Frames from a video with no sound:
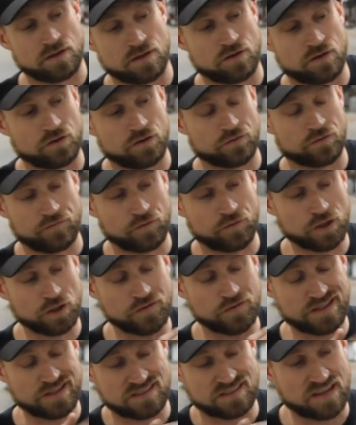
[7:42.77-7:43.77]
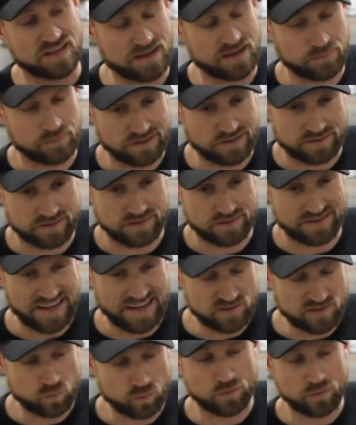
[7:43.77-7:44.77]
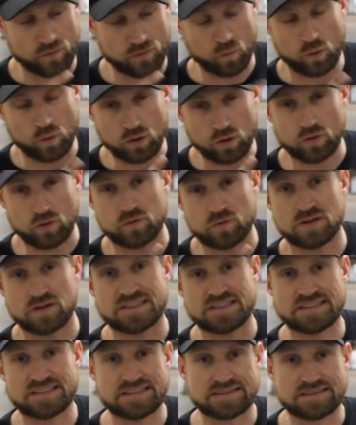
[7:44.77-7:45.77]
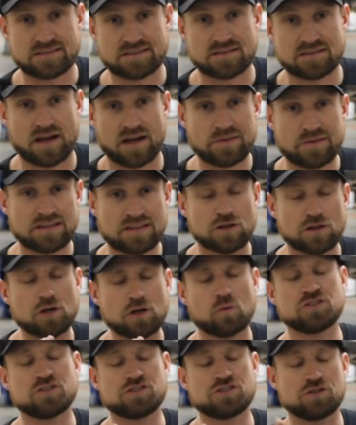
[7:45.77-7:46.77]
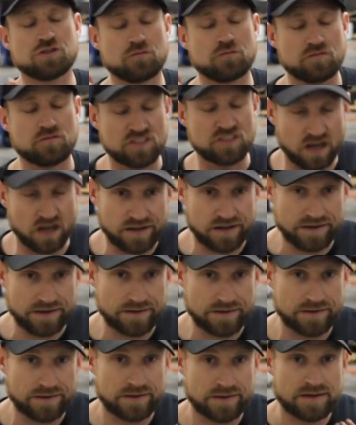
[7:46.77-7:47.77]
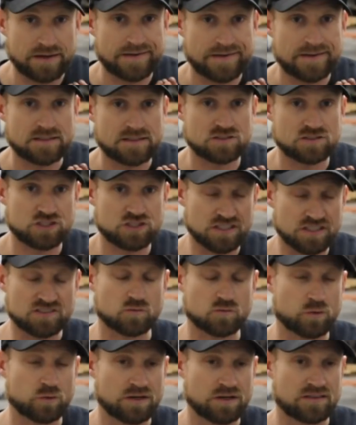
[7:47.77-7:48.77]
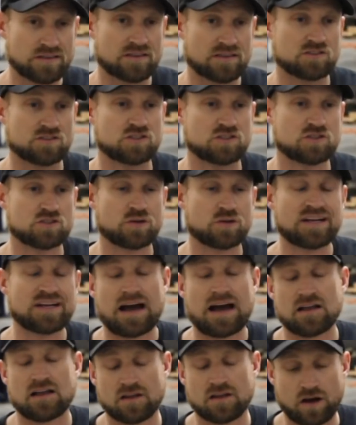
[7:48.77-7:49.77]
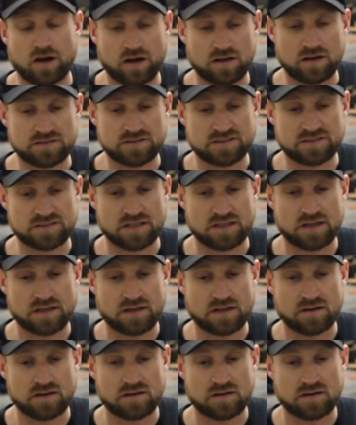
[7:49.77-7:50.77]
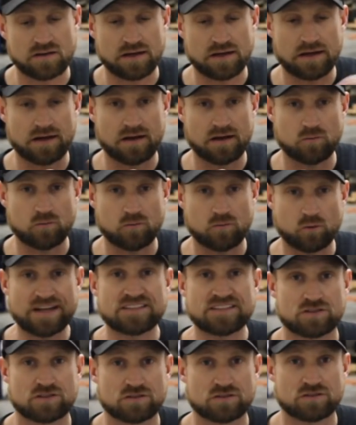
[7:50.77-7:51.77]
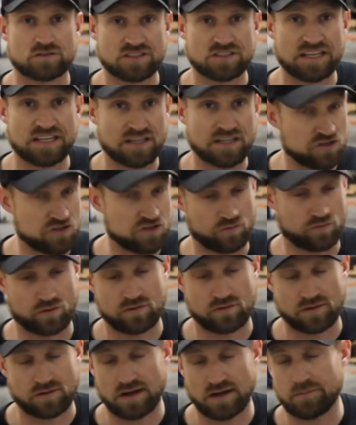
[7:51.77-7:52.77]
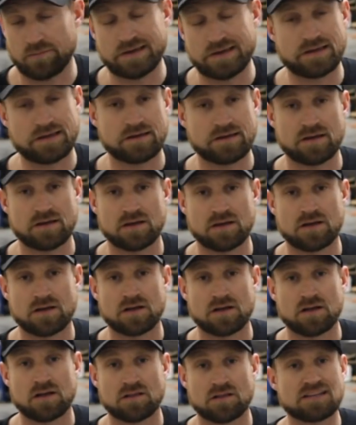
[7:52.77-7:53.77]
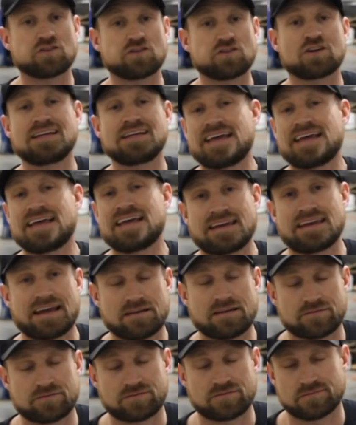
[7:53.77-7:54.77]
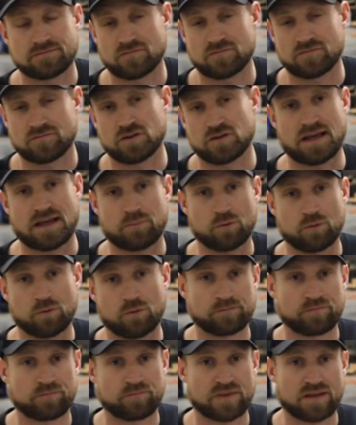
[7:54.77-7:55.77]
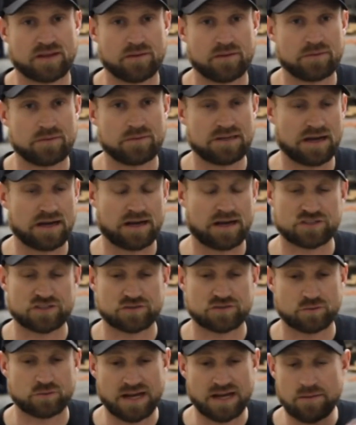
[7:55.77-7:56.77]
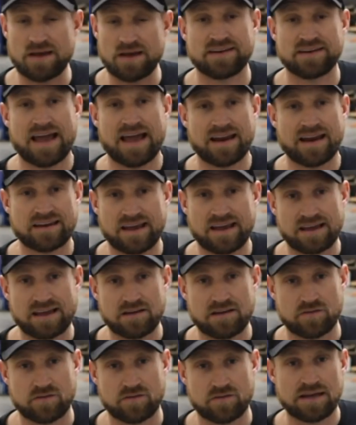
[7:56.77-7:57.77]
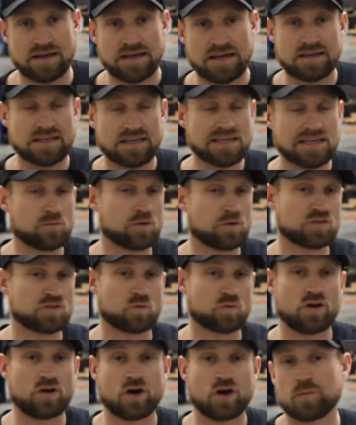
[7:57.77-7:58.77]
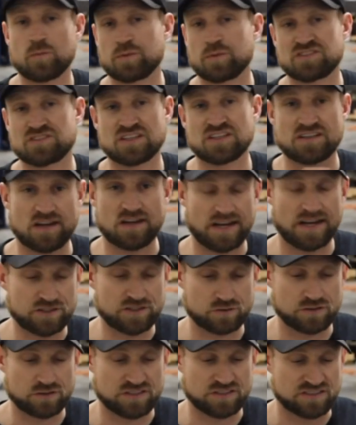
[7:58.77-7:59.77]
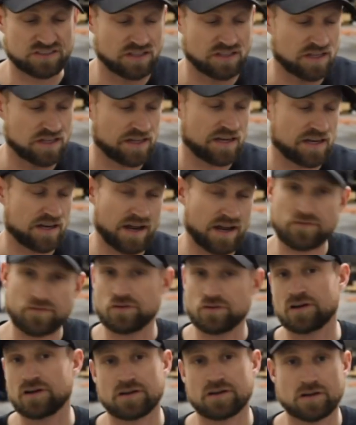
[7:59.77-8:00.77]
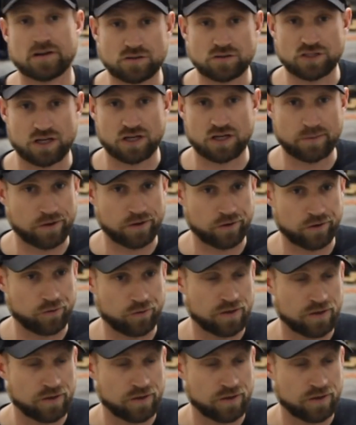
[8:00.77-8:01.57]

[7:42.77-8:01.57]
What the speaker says: you're full of excitement, and that's what the world really needs. I mean, look what you've done just with Street Outlaws racers in general. I mean, let's look at Daddy Dave, for example. I mean, gosh, when I met Daddy Dave, he was 100% nitrous, never going to go turbo.